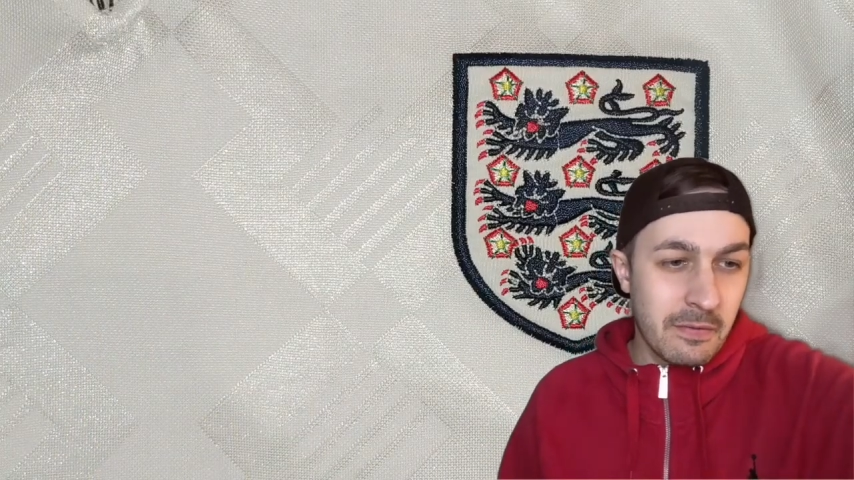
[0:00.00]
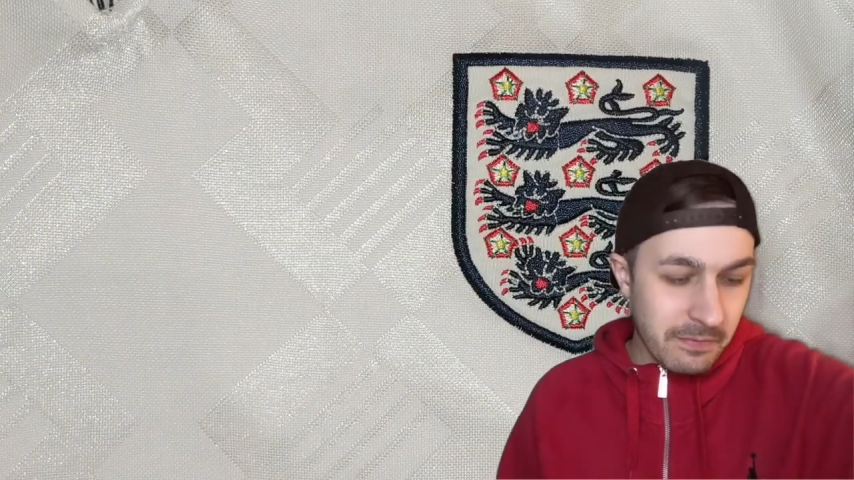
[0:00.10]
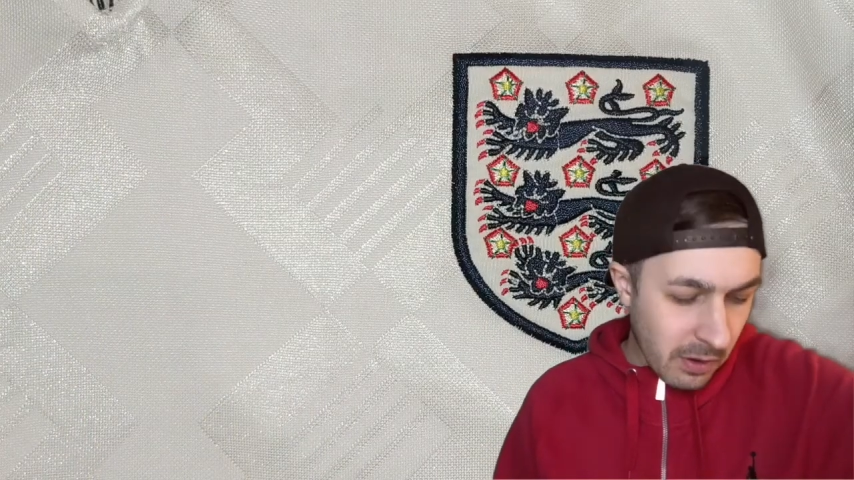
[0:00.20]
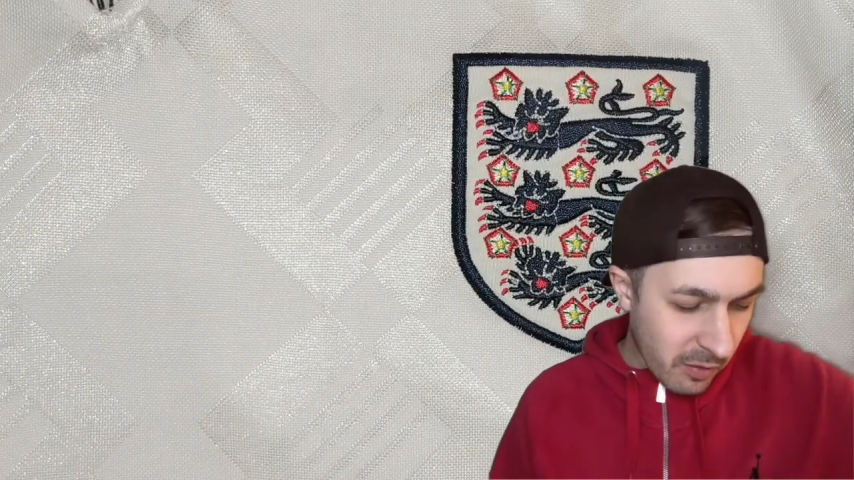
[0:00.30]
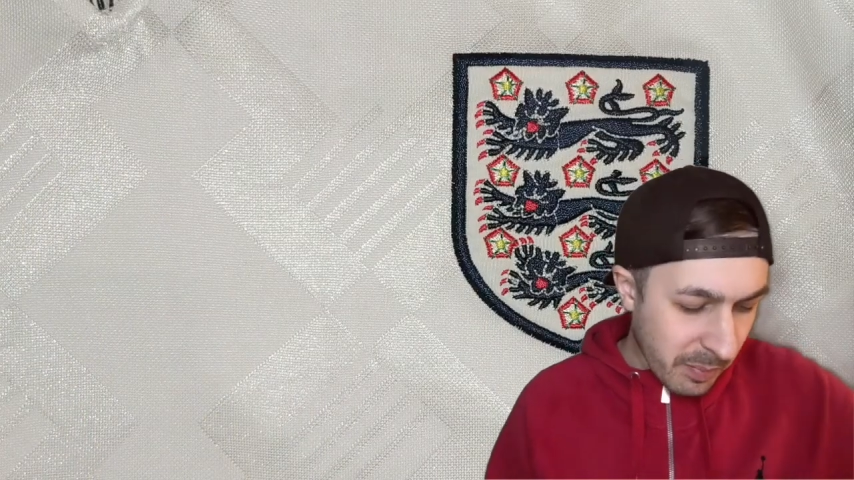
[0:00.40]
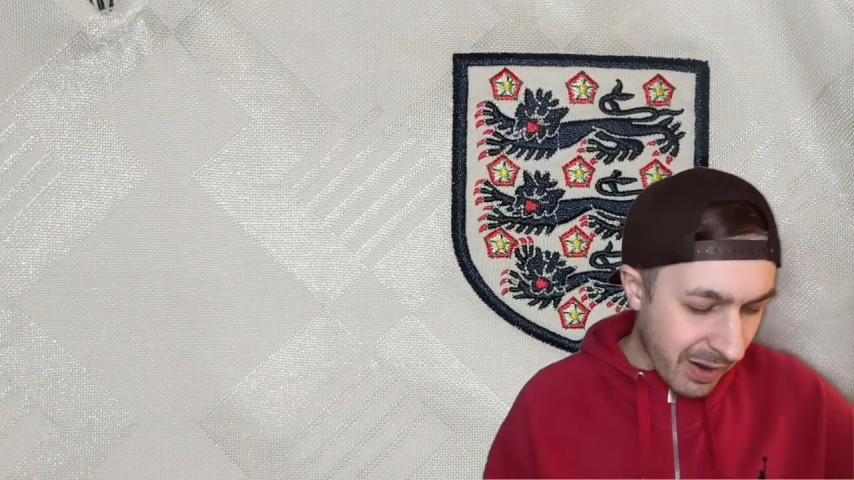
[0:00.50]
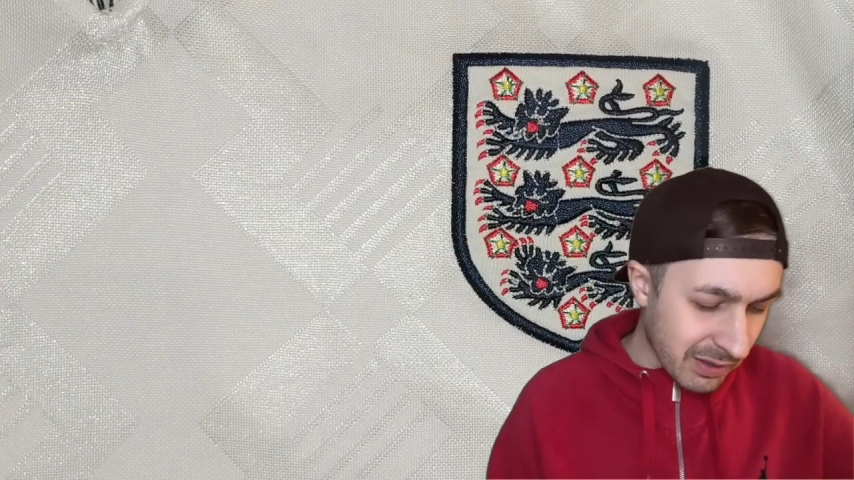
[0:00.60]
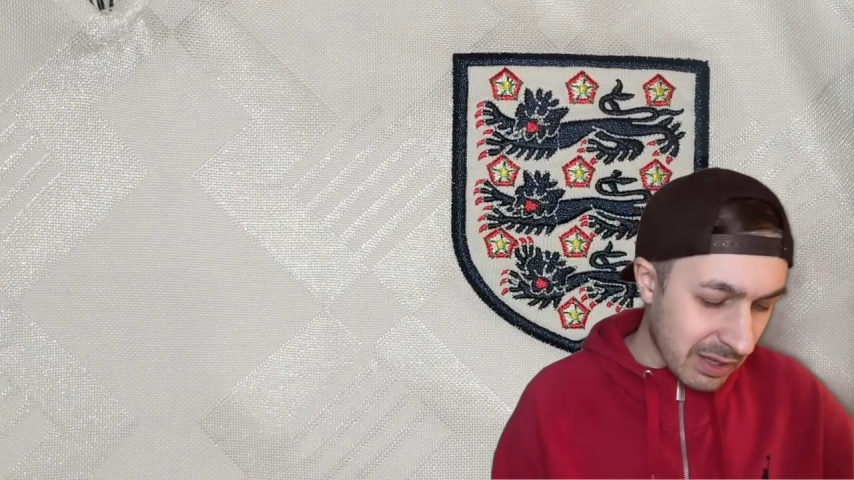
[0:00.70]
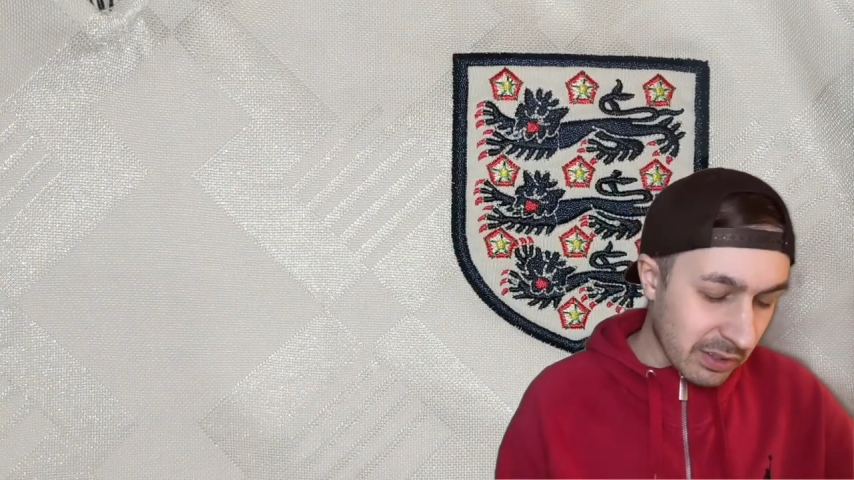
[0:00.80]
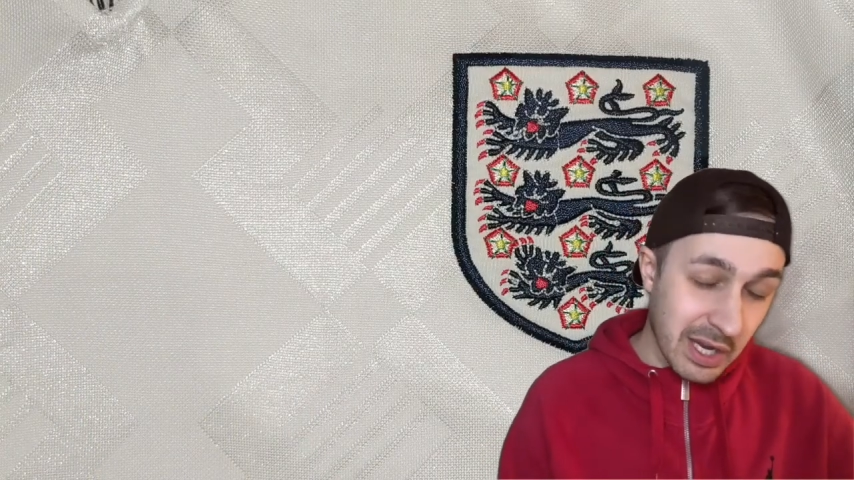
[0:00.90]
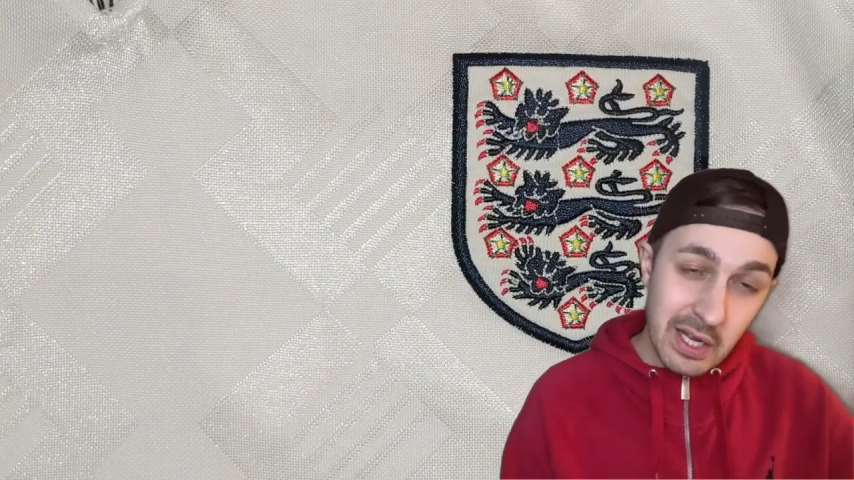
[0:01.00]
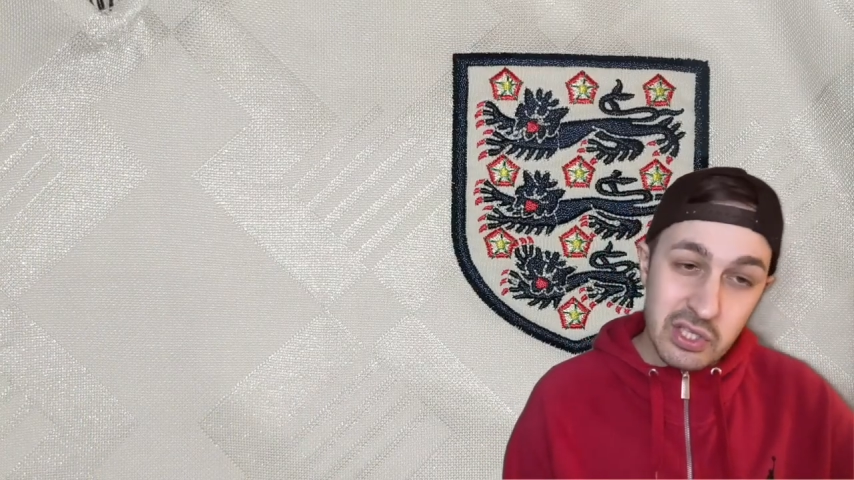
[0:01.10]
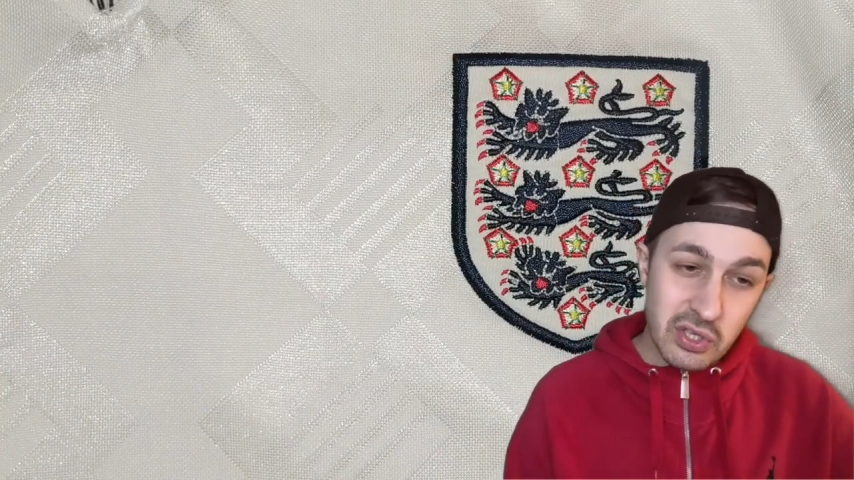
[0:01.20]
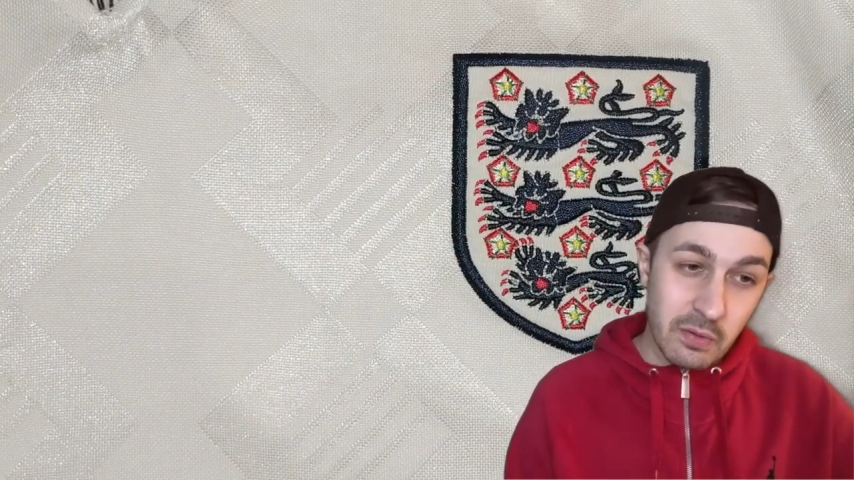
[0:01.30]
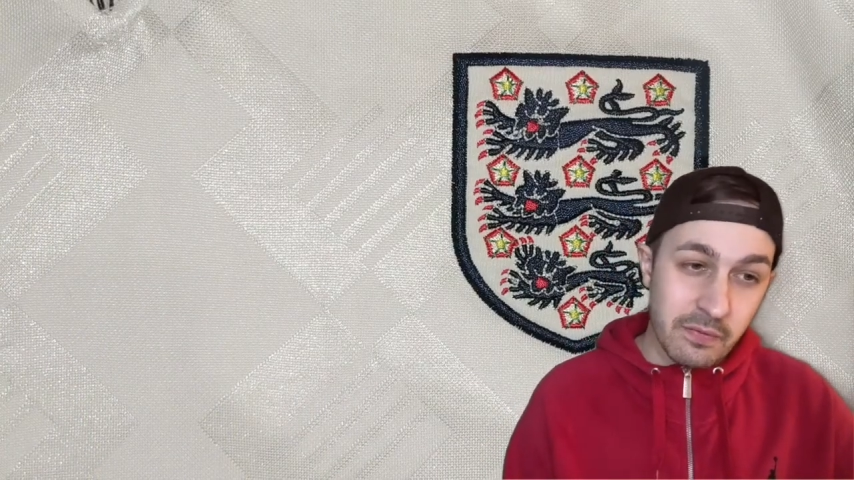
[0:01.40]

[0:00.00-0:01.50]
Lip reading: Fourth parallel card so